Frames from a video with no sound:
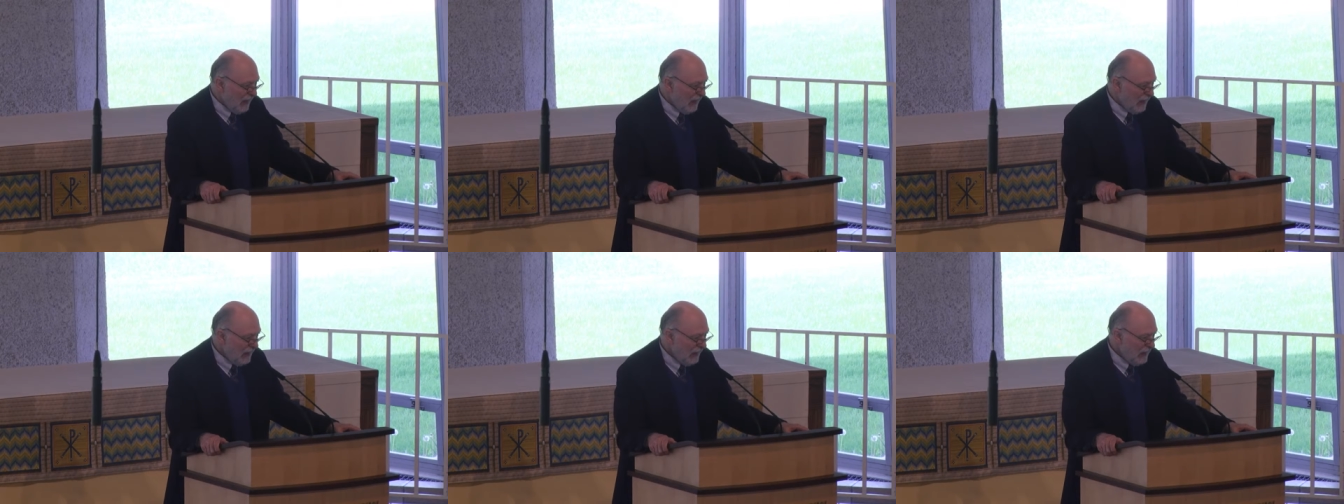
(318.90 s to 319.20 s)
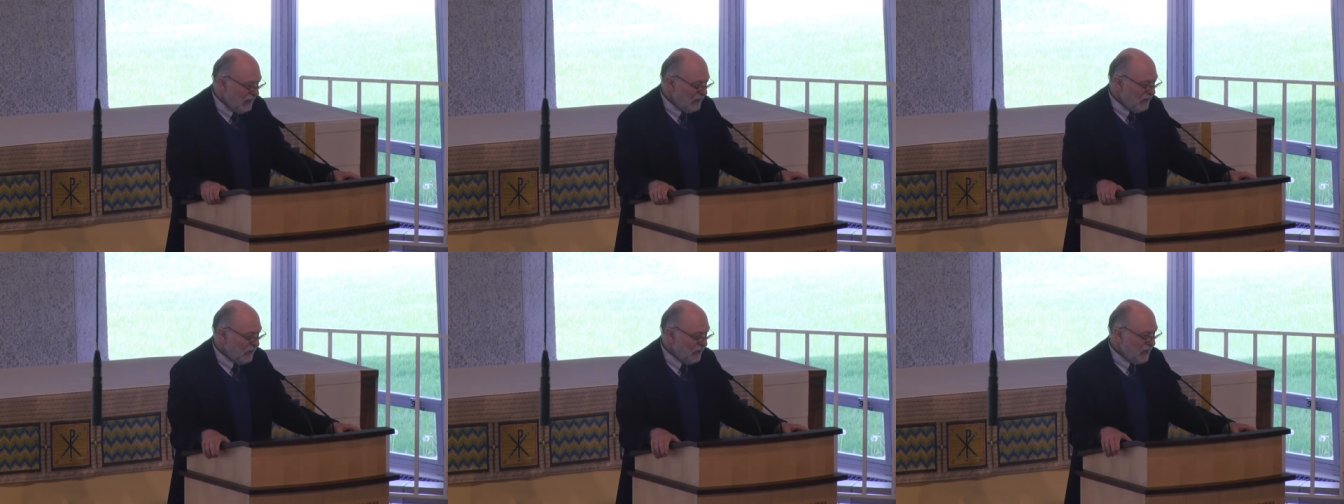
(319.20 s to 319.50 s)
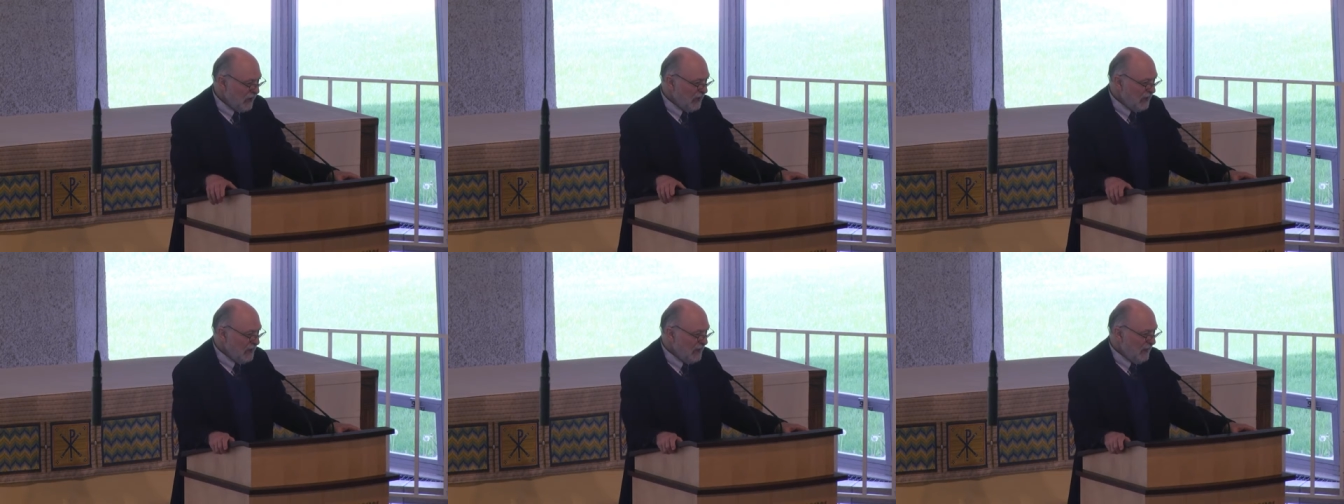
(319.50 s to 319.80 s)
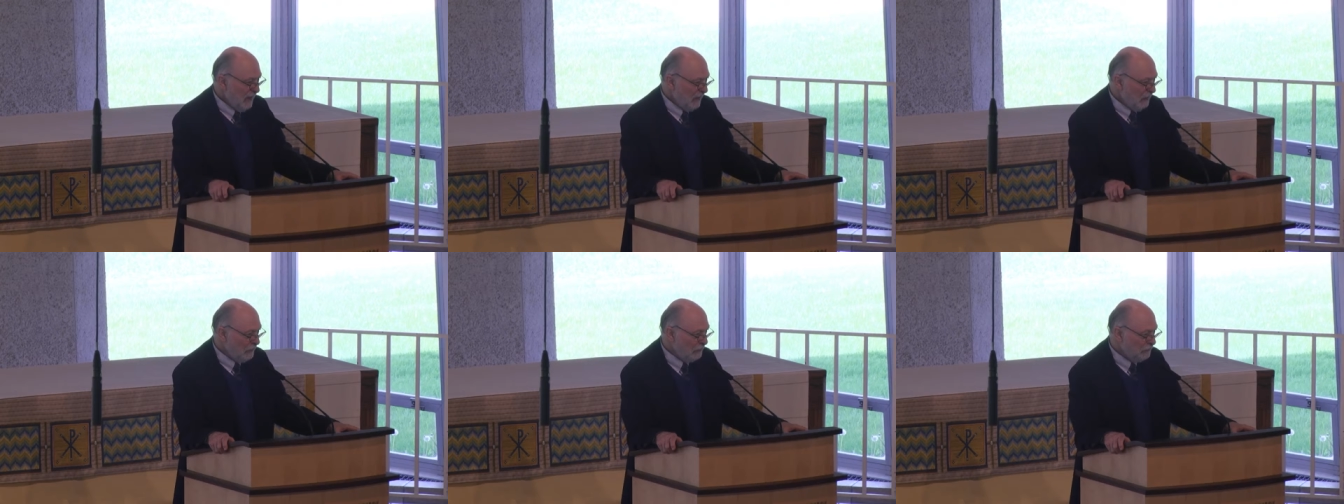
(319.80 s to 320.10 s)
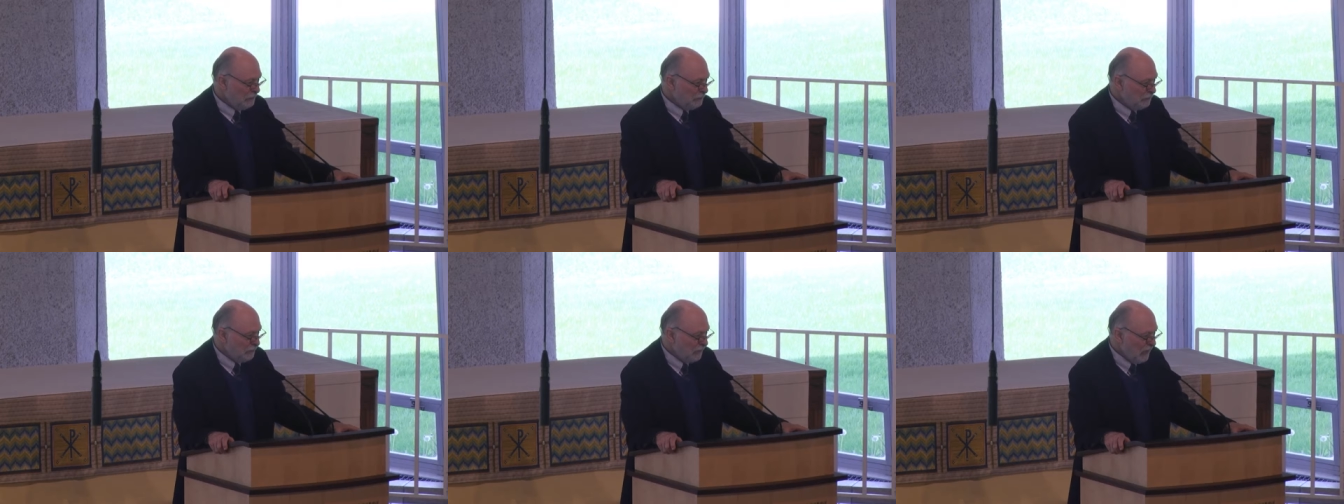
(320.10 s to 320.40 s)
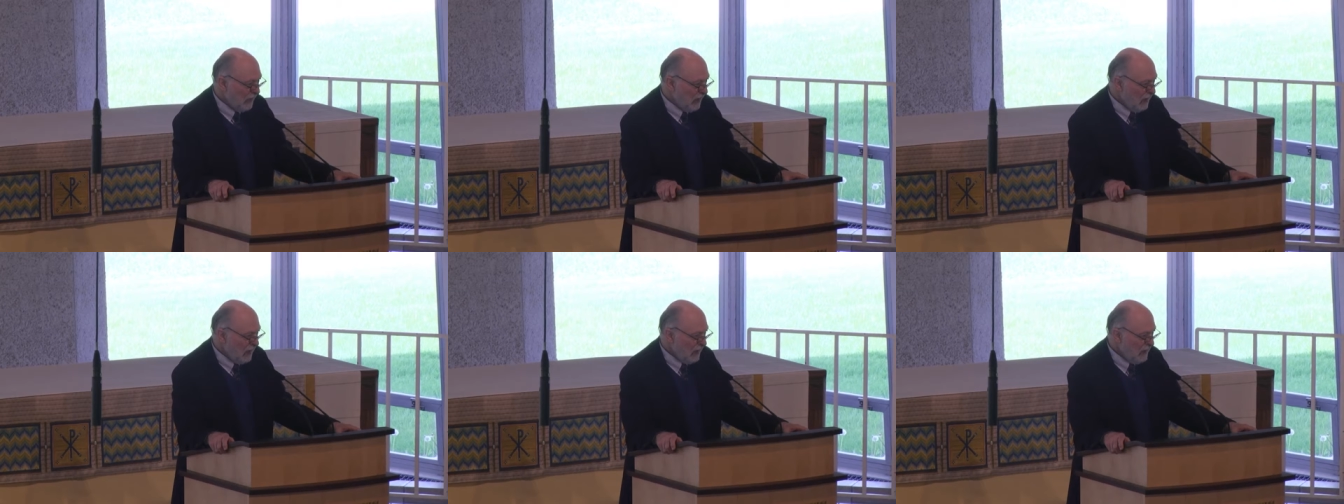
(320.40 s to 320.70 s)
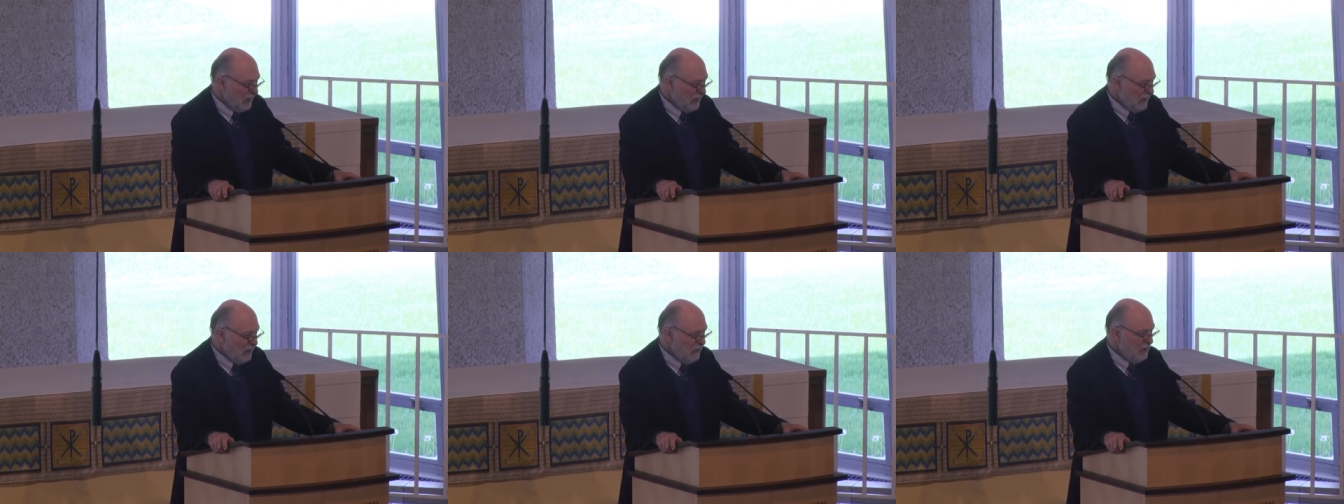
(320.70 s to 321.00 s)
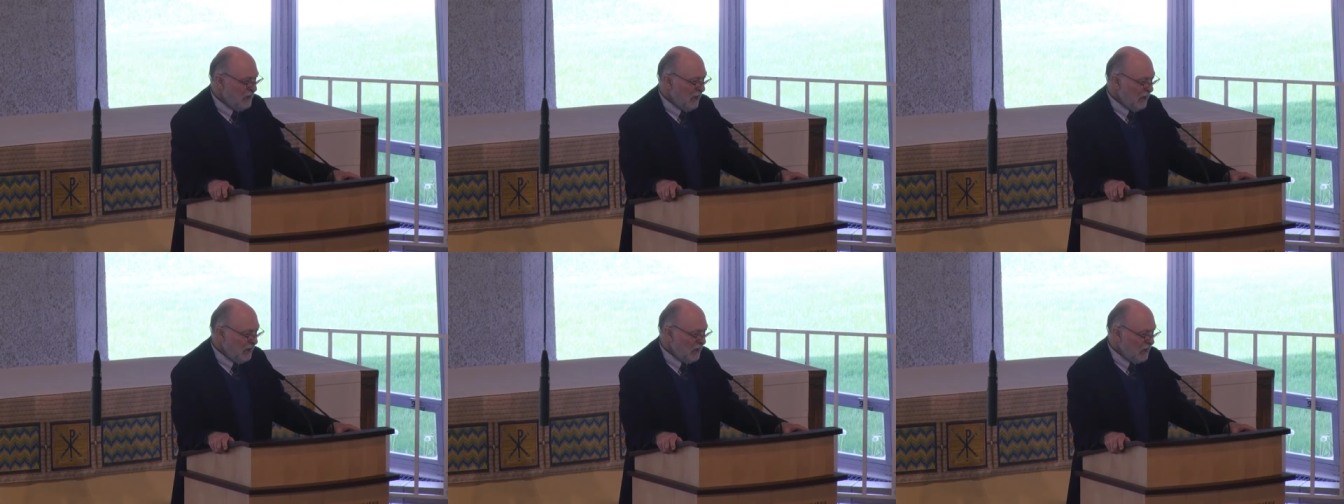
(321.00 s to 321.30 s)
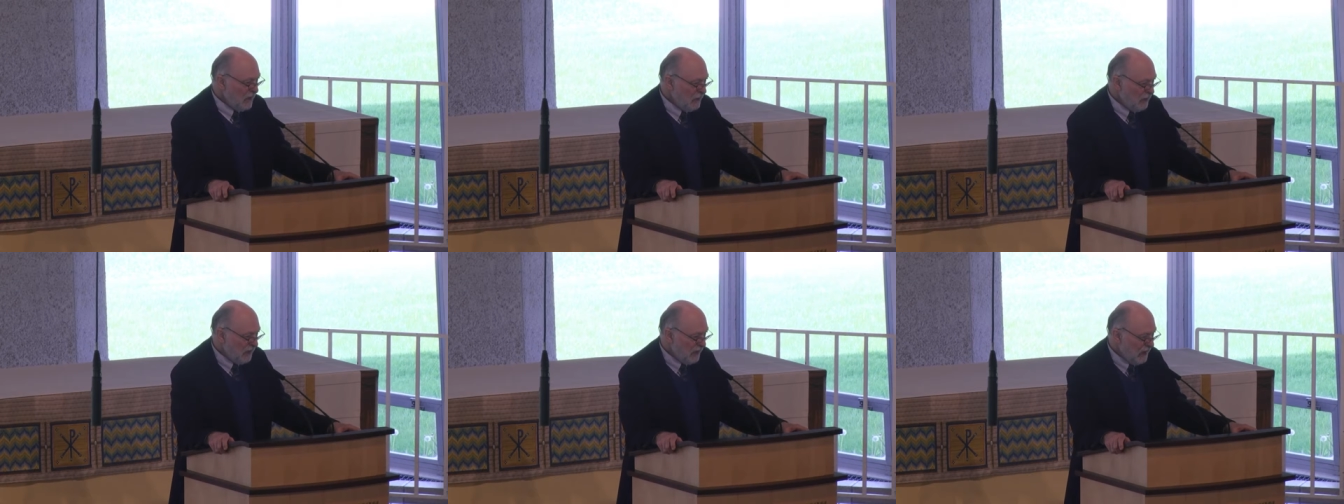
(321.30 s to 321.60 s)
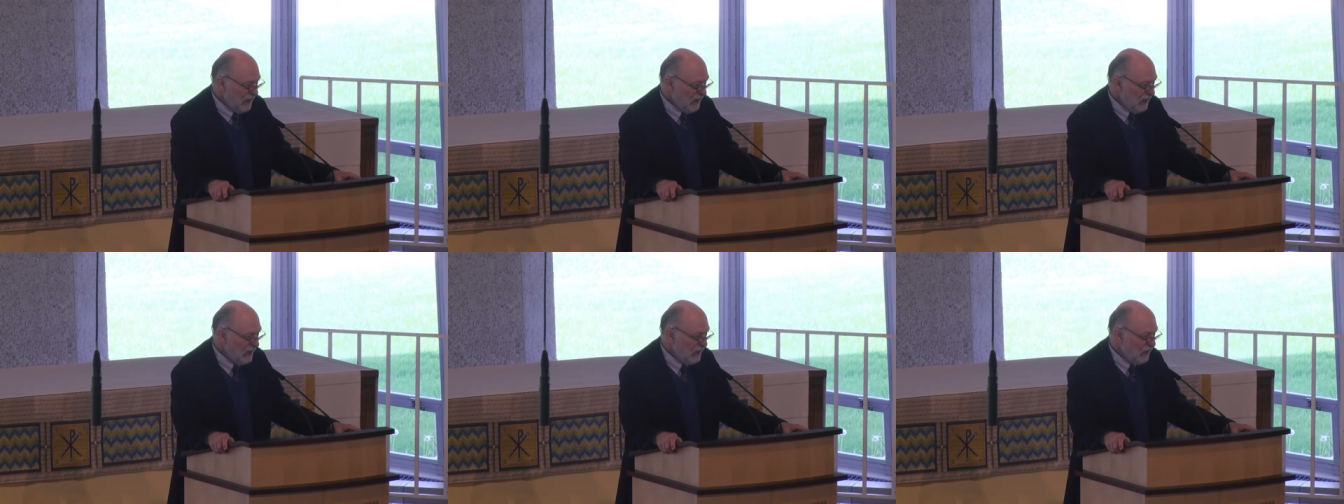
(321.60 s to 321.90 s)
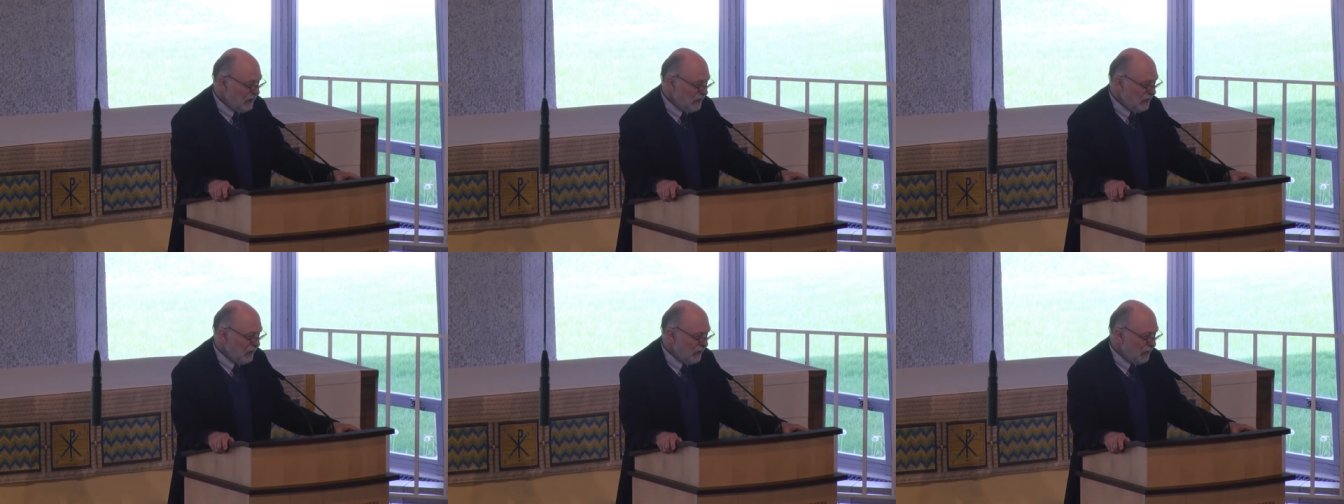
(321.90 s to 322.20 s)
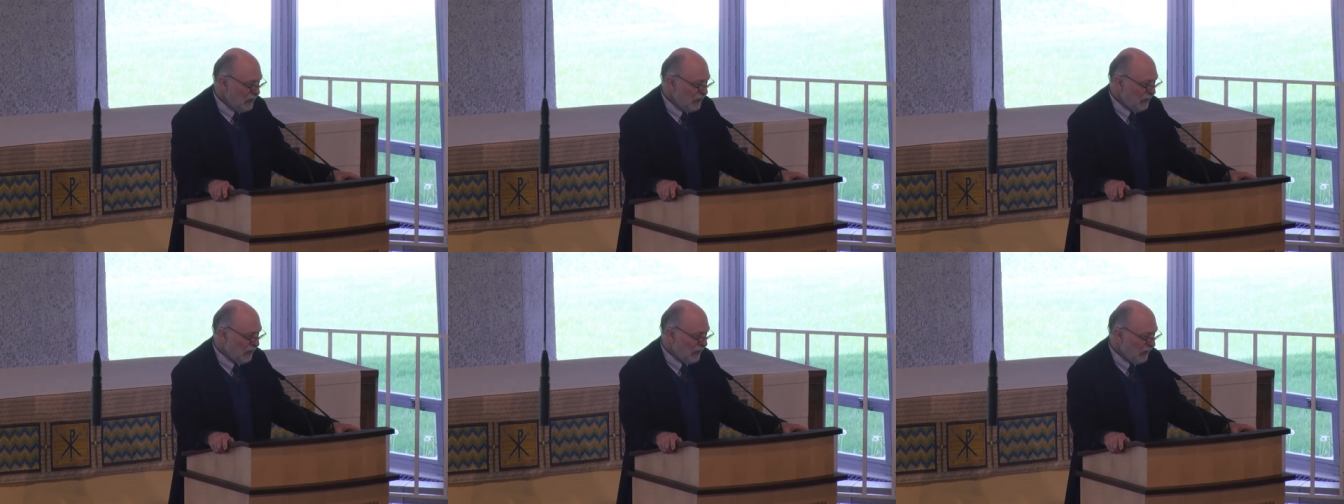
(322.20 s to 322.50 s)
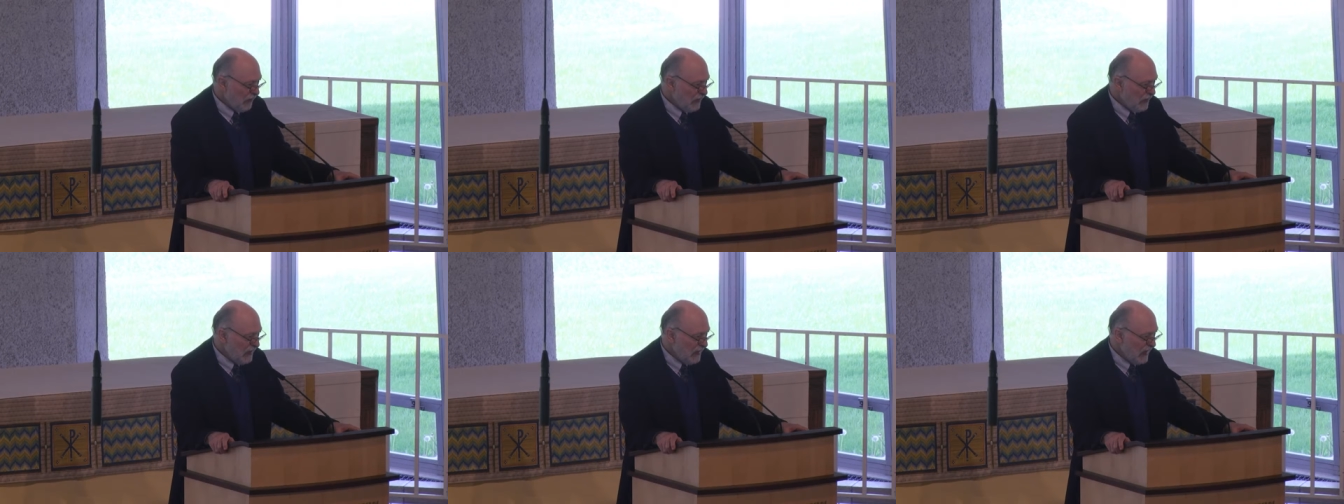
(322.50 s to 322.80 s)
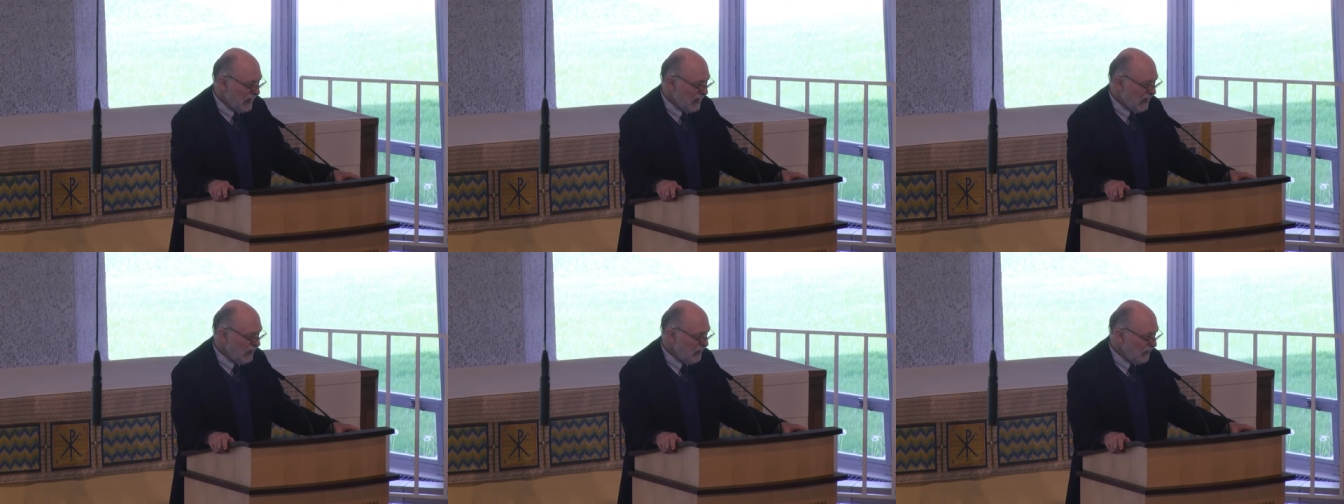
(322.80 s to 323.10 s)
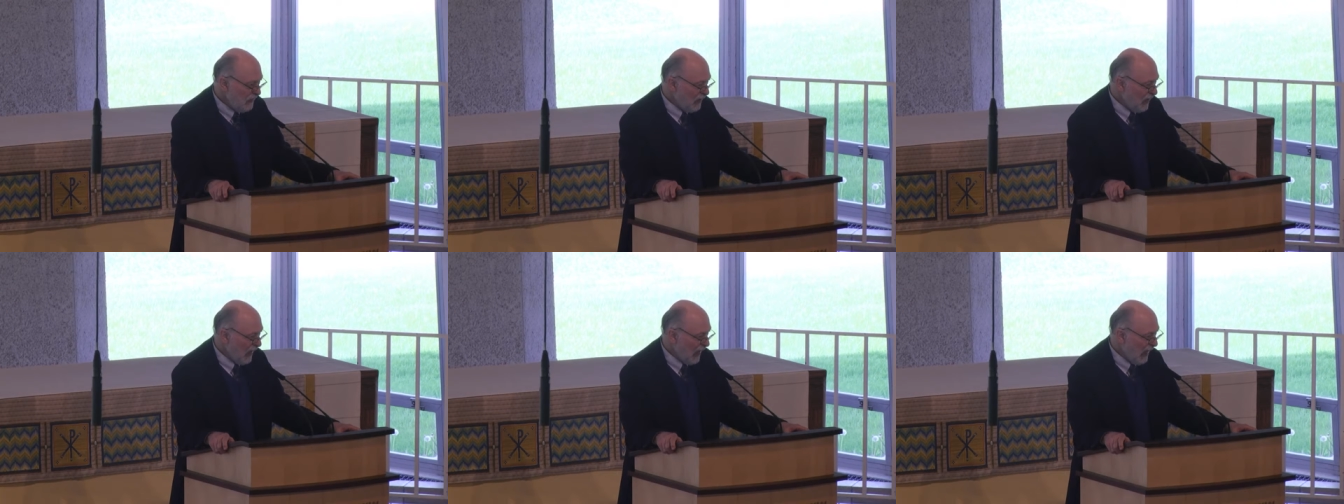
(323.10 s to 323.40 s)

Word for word: And he said, Do you know that within two or three days